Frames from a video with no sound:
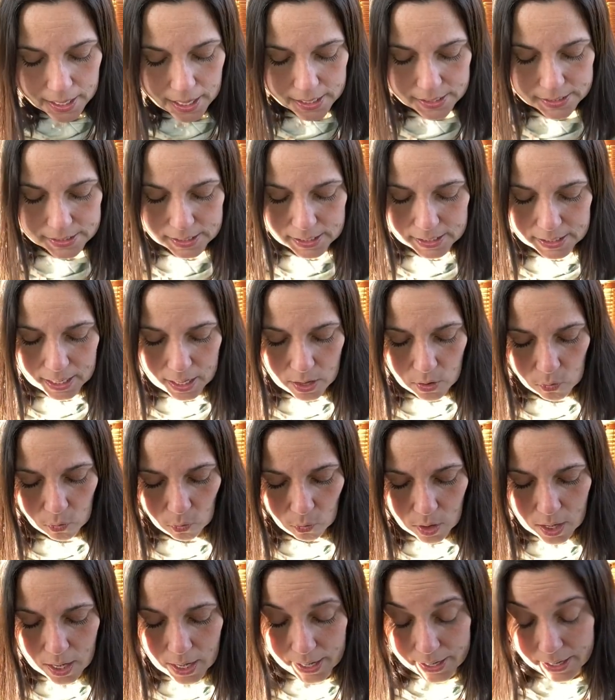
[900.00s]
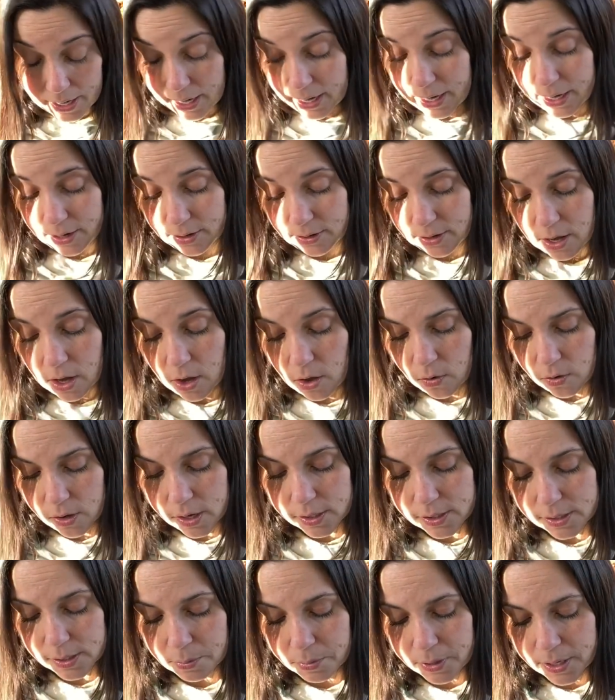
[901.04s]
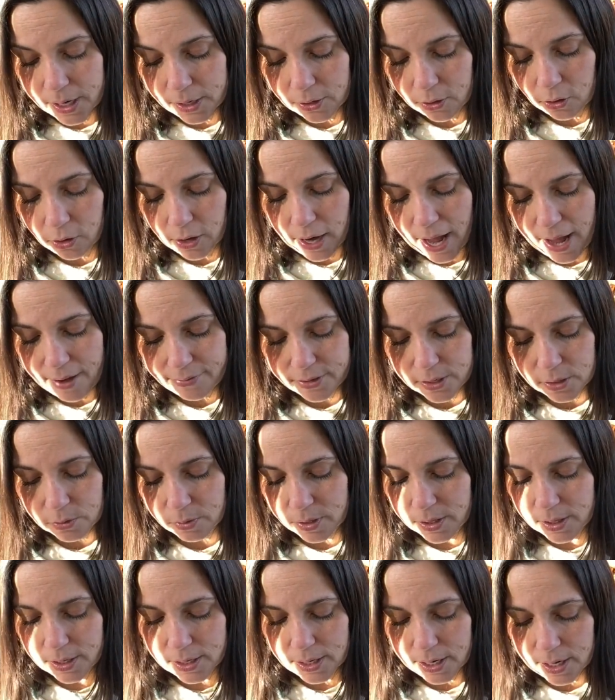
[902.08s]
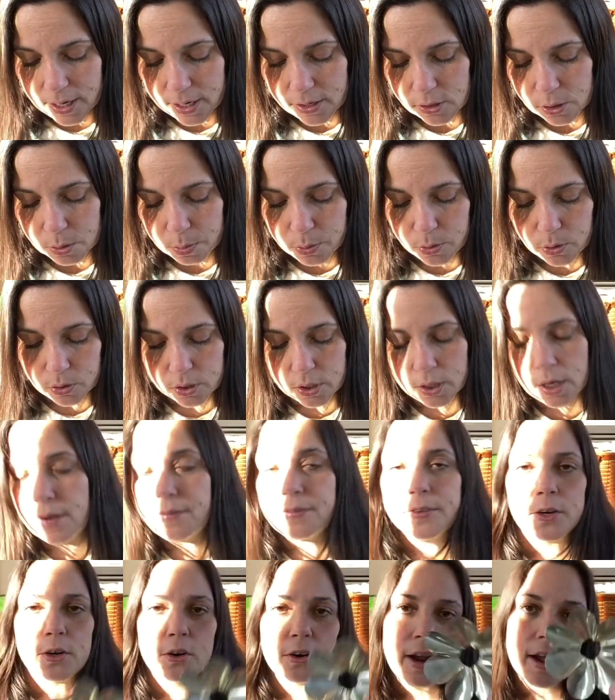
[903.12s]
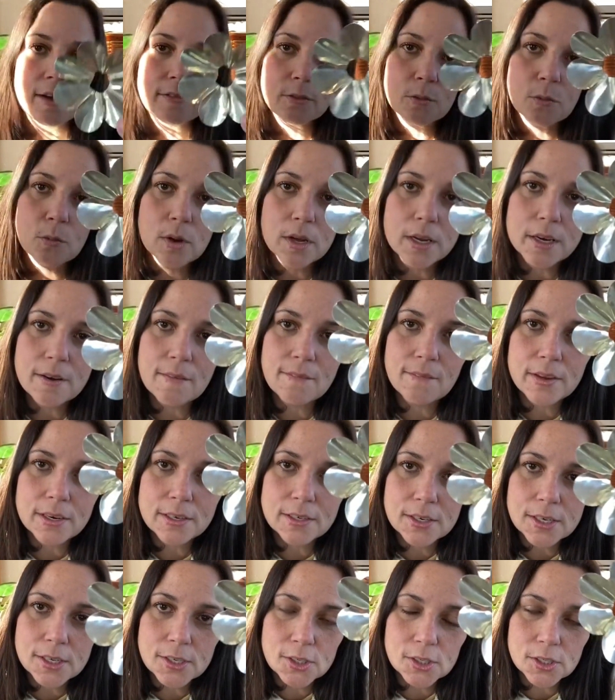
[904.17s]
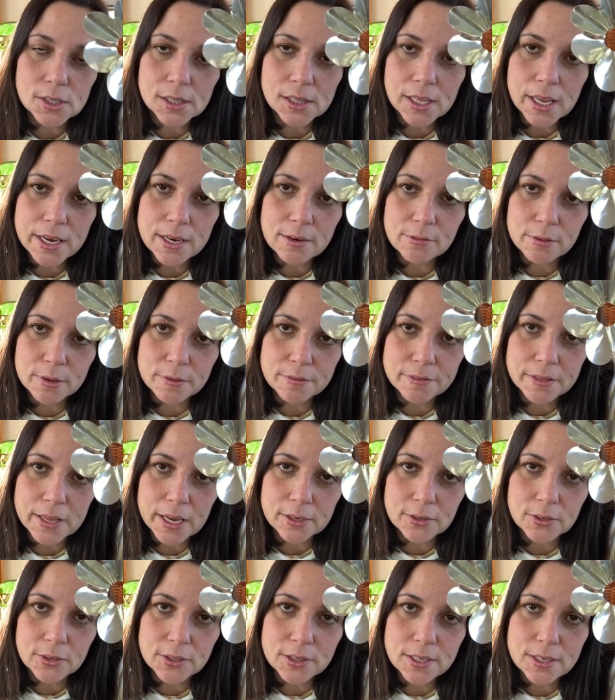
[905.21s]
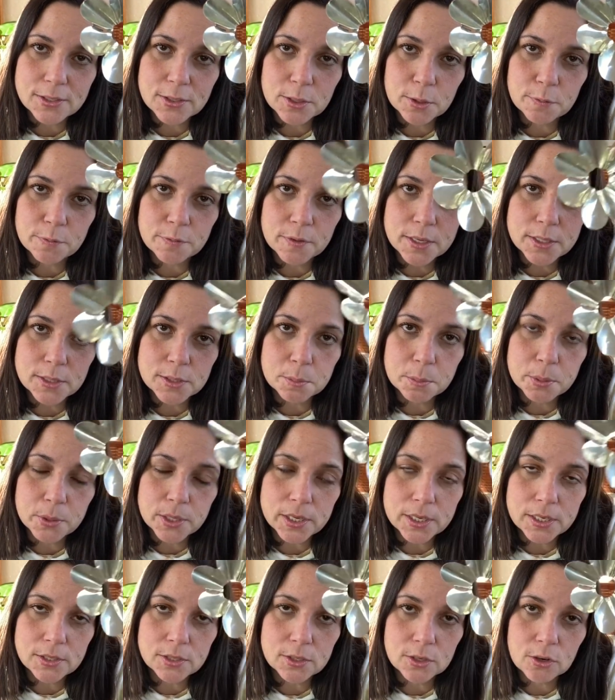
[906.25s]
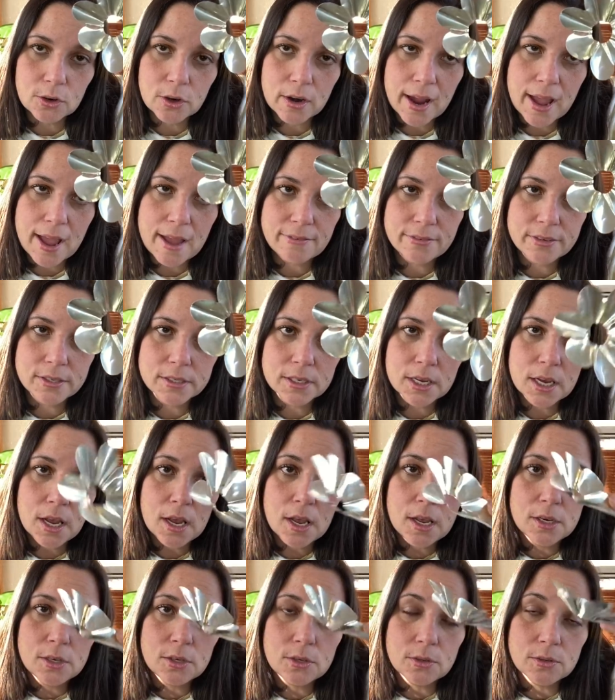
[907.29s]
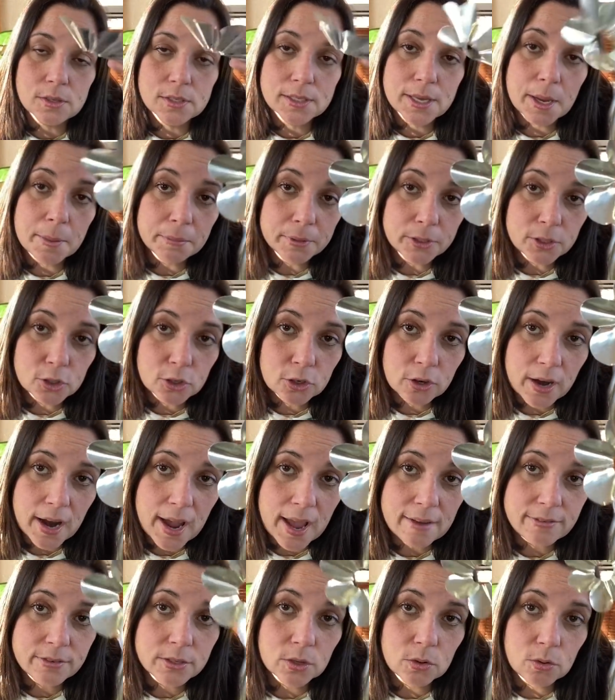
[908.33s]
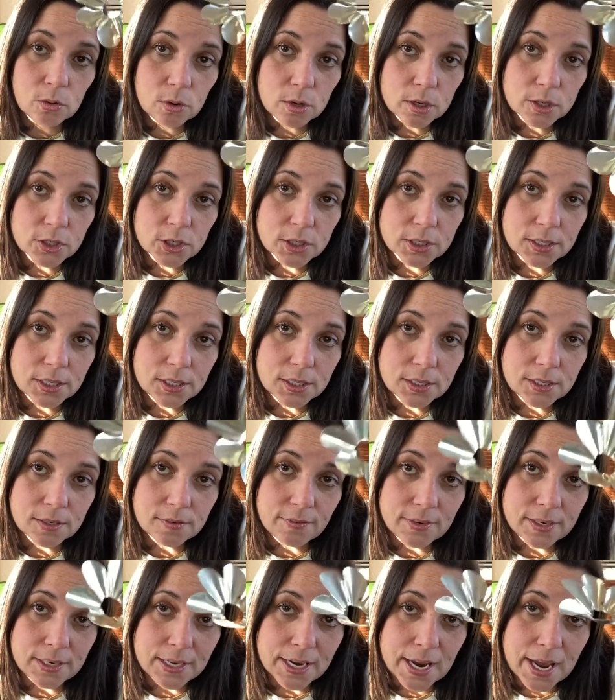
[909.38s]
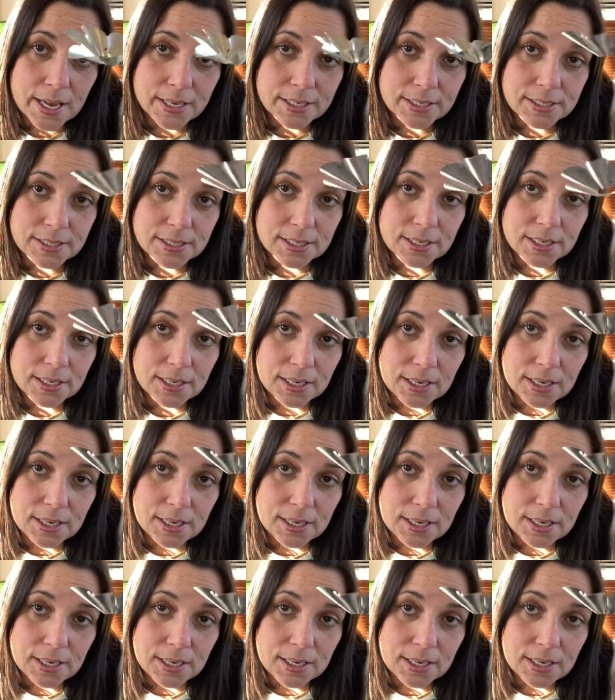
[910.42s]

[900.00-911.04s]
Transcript: I did get one. Because someone had crafted with it and I just pulled it off their craft. One vintage light reflector. These are fun to put into crafts, to assemblage crafts, or just into vignettes.